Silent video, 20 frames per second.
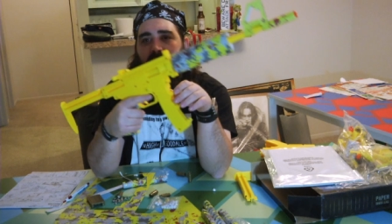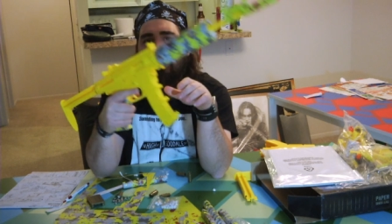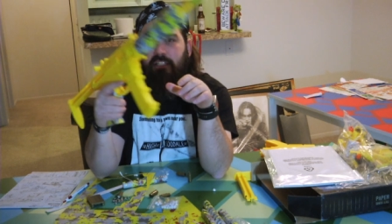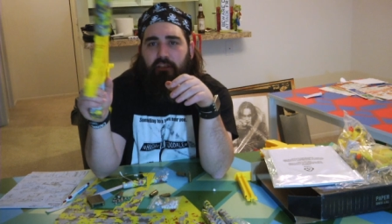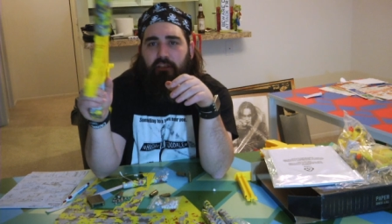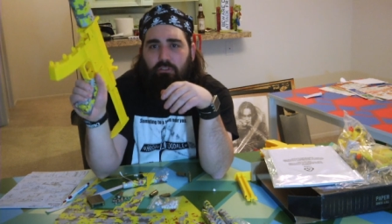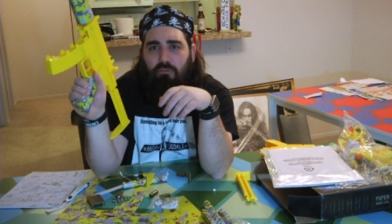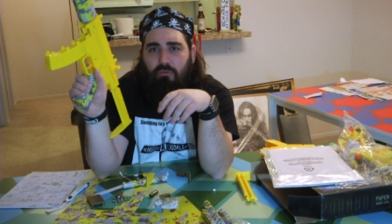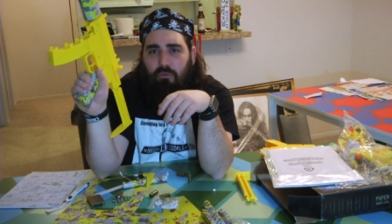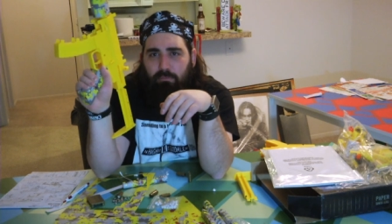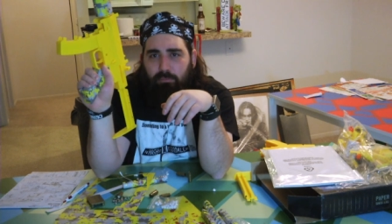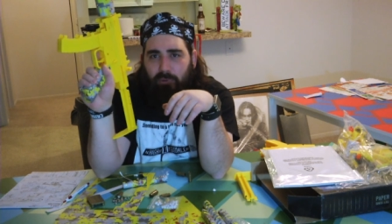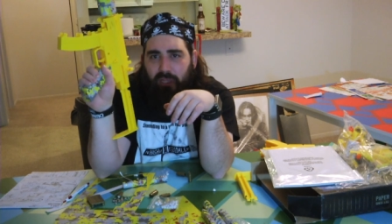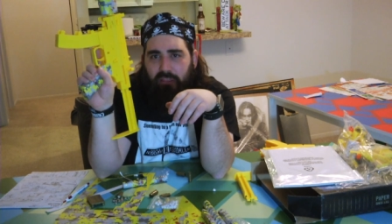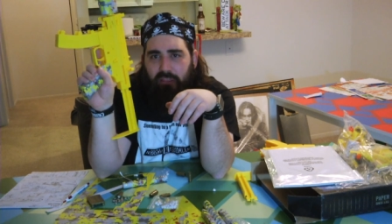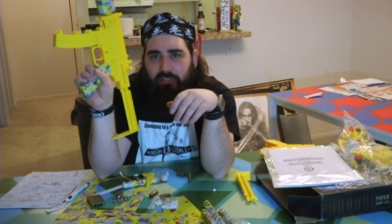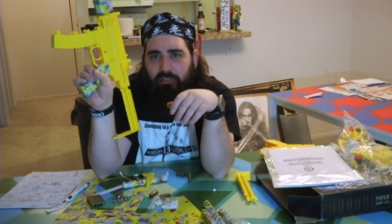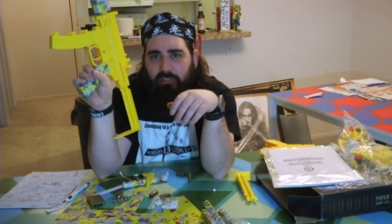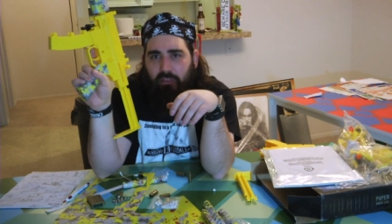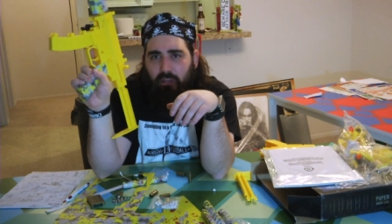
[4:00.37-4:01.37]
This is where my
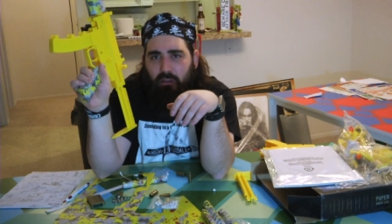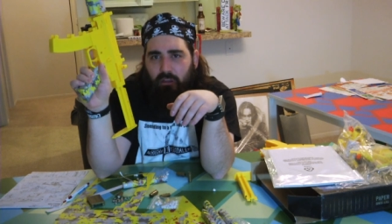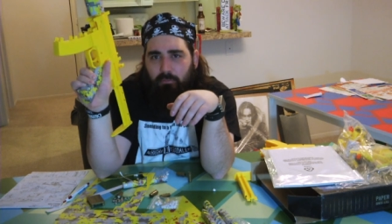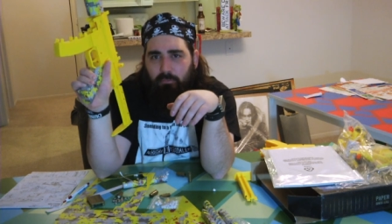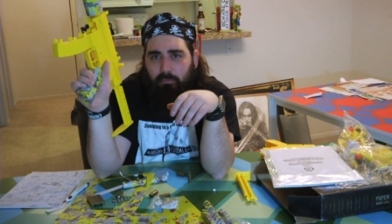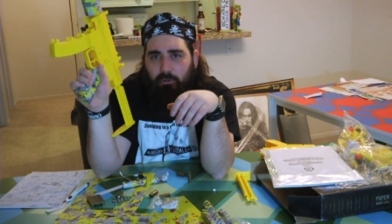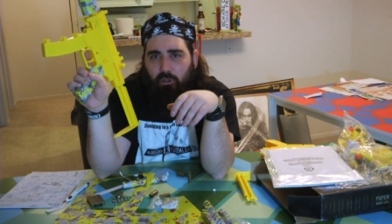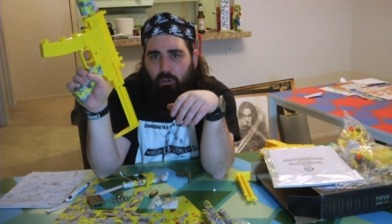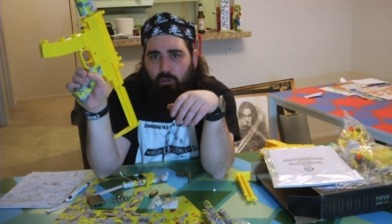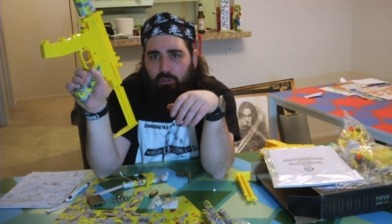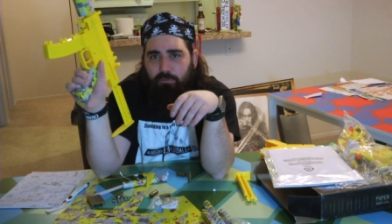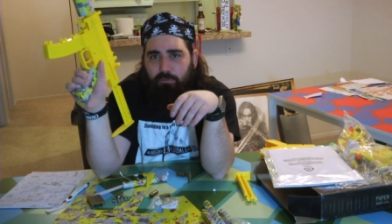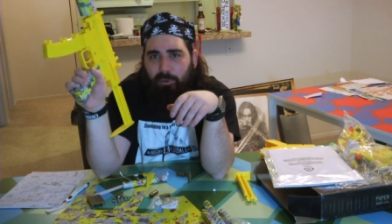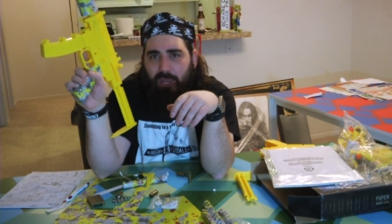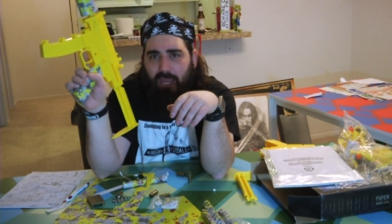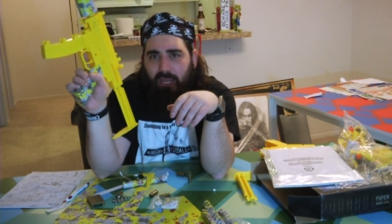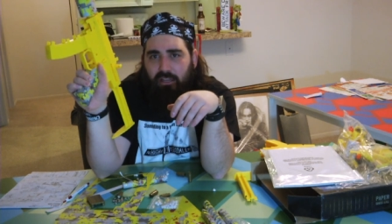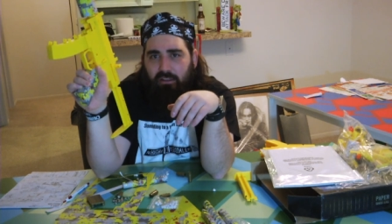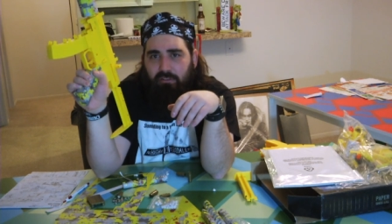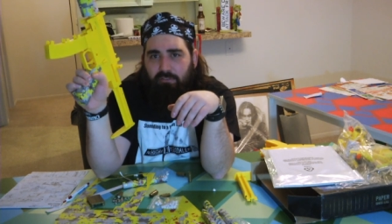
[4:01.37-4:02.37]
thumb goes
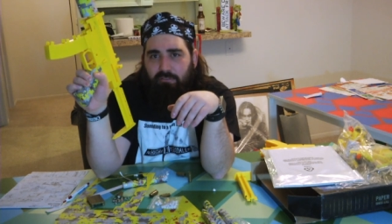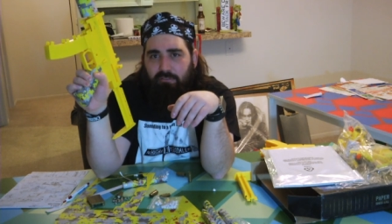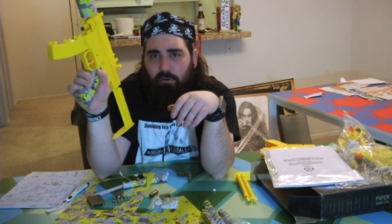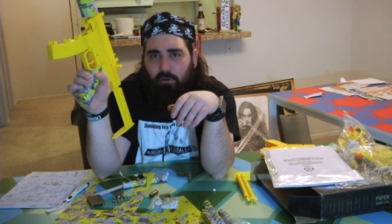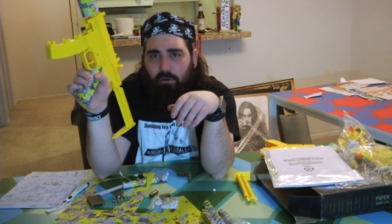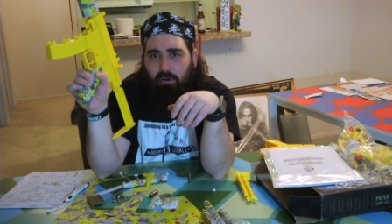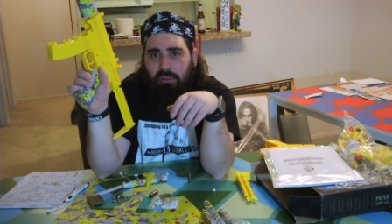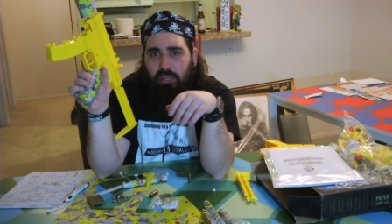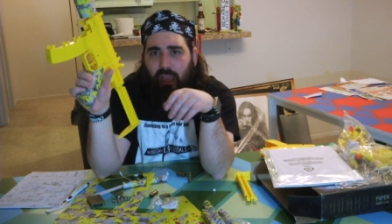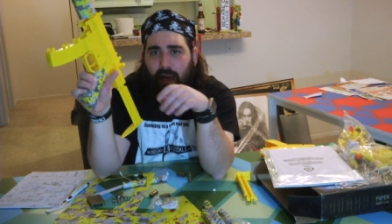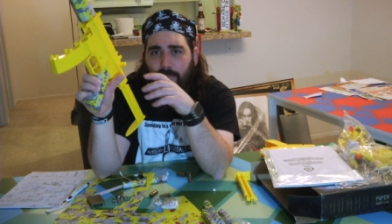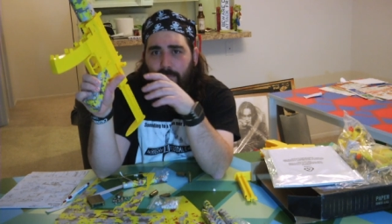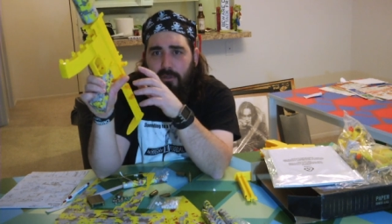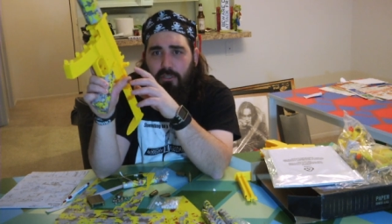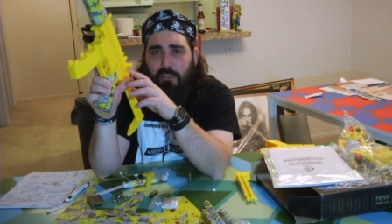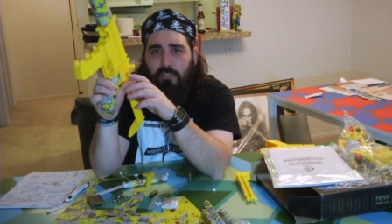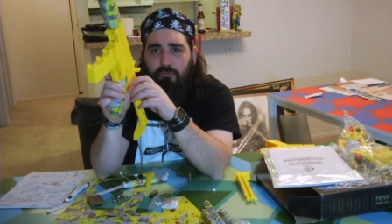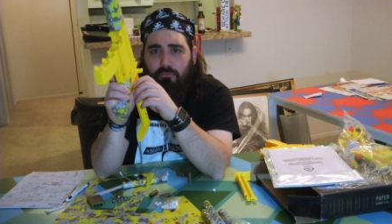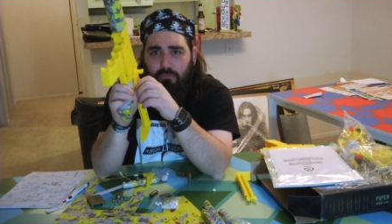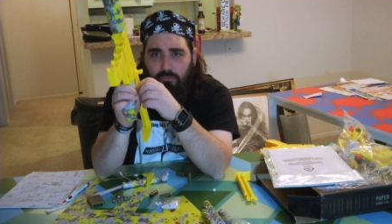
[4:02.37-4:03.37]
back and forth. I'm
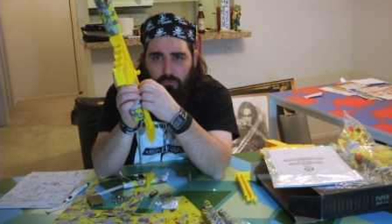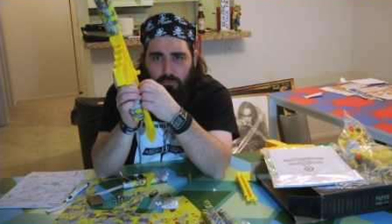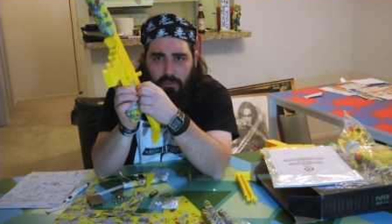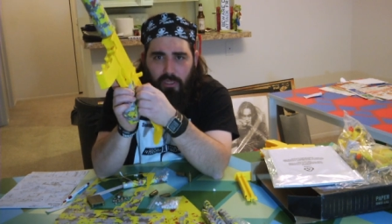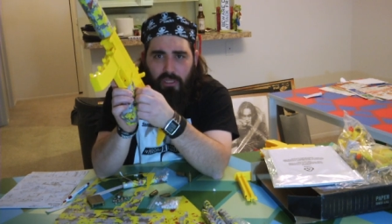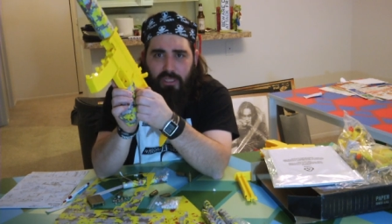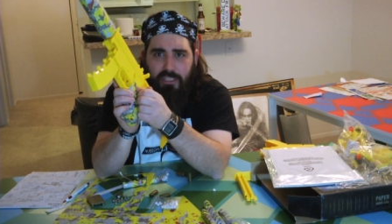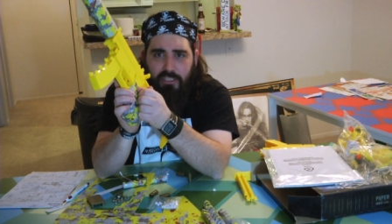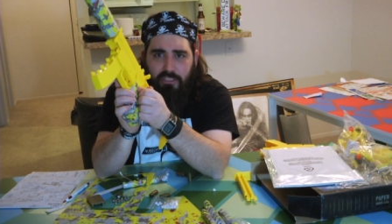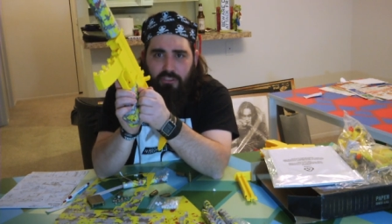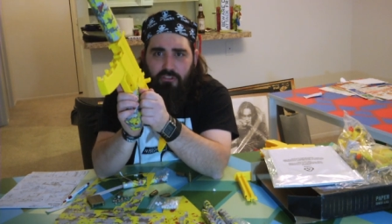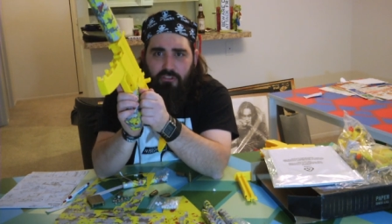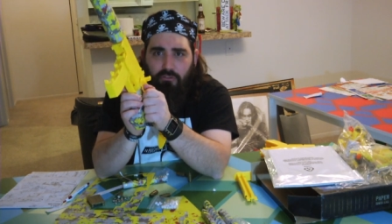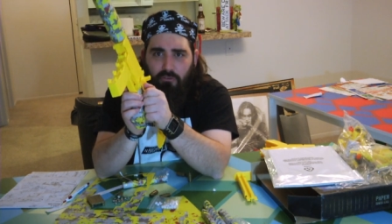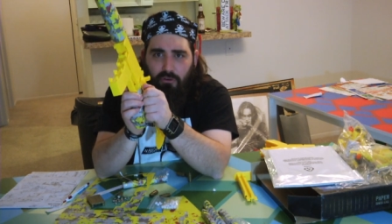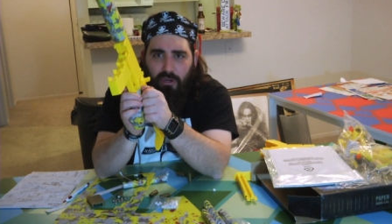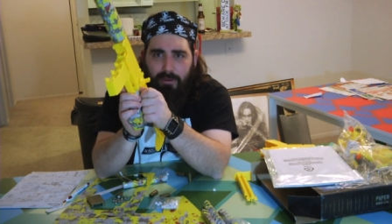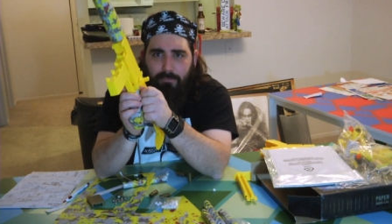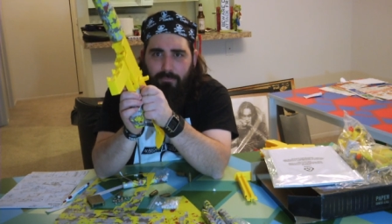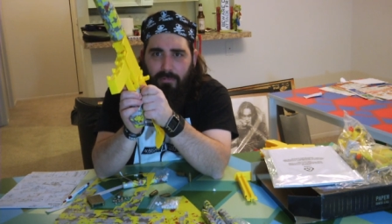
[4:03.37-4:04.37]
gonna really
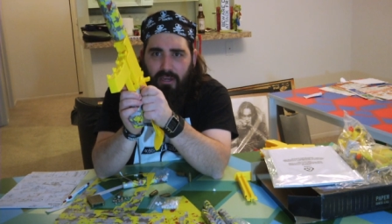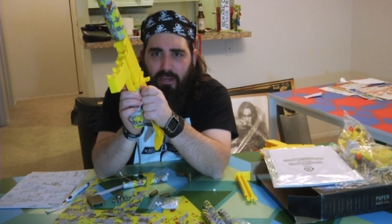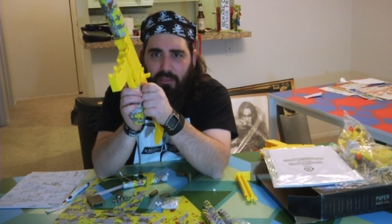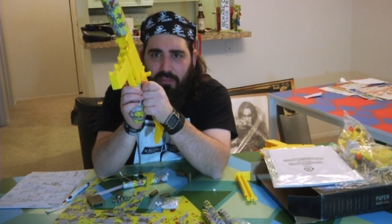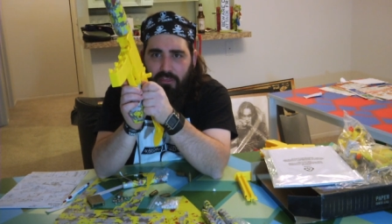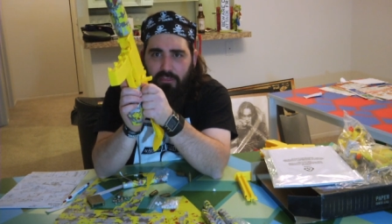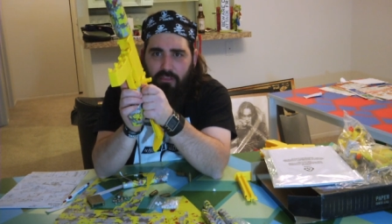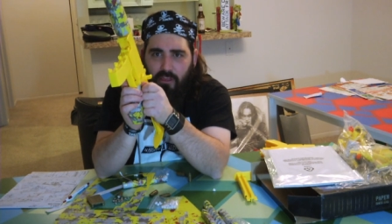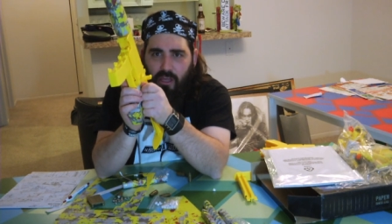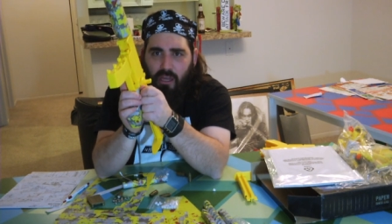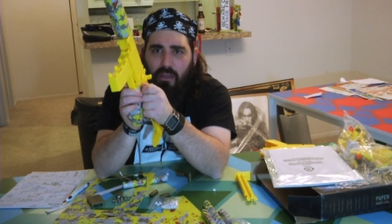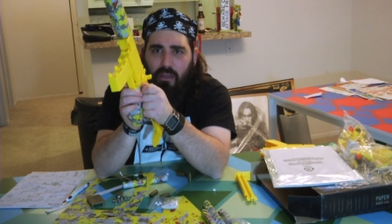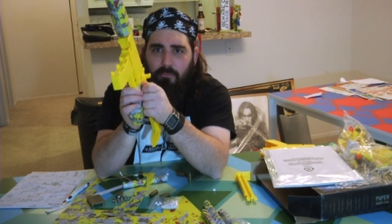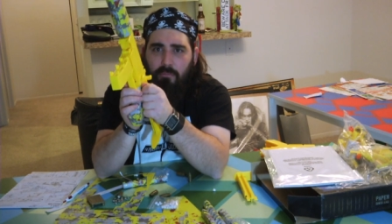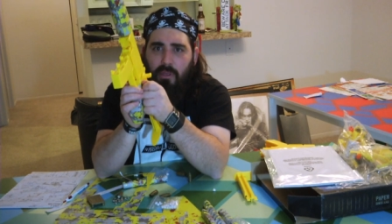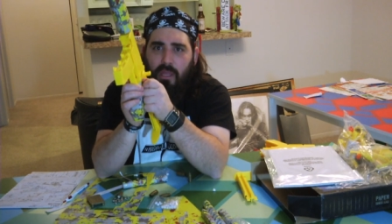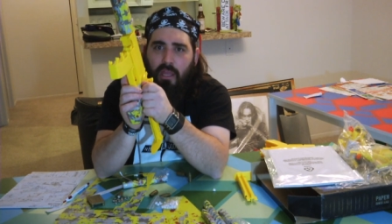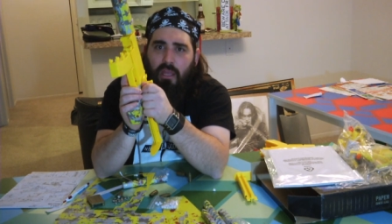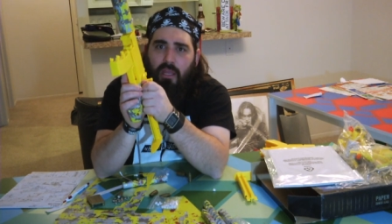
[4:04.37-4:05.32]
scrape my thumb.